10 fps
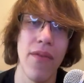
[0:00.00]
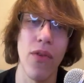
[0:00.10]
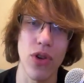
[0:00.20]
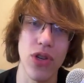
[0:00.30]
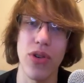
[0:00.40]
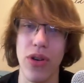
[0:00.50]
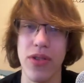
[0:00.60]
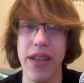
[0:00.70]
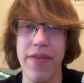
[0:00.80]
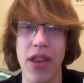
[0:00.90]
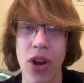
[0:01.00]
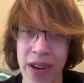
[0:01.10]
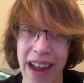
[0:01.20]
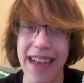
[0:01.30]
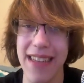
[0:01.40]
for 2 turns if the
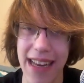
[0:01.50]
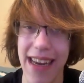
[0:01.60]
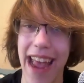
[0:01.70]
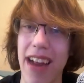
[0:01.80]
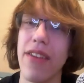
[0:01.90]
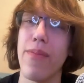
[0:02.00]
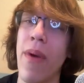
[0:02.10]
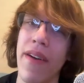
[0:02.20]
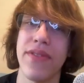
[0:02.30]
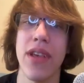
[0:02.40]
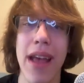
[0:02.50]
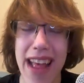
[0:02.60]
target has any active buffs.